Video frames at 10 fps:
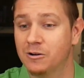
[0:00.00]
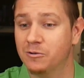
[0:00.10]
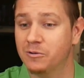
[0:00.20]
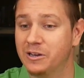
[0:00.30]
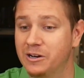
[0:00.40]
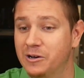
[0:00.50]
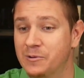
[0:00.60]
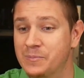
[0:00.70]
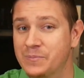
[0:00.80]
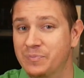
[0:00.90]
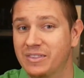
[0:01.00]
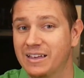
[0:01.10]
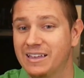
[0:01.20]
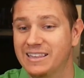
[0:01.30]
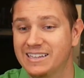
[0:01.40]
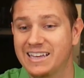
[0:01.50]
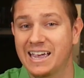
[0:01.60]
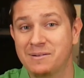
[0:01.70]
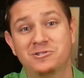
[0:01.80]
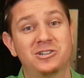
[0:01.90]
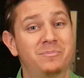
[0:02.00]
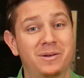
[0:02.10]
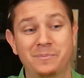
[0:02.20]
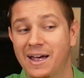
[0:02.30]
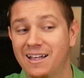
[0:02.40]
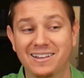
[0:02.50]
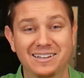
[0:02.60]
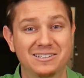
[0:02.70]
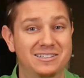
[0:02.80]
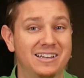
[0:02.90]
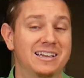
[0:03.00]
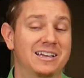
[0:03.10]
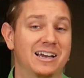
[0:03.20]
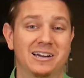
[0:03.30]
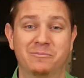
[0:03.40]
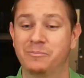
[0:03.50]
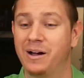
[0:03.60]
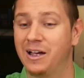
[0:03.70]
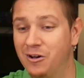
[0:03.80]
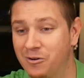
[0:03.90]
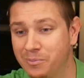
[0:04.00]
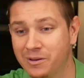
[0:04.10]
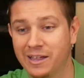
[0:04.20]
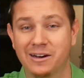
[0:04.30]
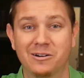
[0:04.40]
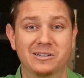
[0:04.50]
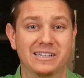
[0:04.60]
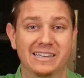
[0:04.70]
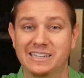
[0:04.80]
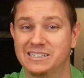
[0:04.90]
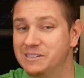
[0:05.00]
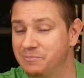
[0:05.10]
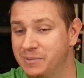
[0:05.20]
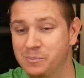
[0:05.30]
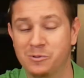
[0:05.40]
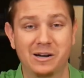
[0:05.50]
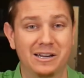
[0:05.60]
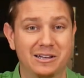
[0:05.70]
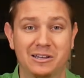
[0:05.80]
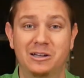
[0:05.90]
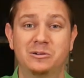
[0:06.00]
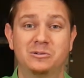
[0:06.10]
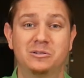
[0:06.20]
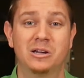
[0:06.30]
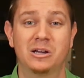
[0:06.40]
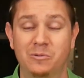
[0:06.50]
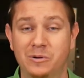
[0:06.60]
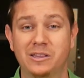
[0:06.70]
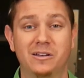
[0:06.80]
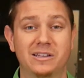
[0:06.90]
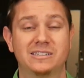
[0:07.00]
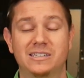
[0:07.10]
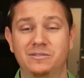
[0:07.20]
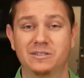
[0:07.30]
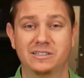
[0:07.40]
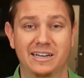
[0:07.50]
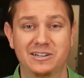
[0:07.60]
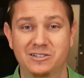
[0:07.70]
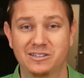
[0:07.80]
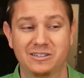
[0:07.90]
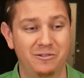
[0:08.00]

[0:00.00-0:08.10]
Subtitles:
Well, this game should be balanced by all players, at least be pretty close with all these civilizations.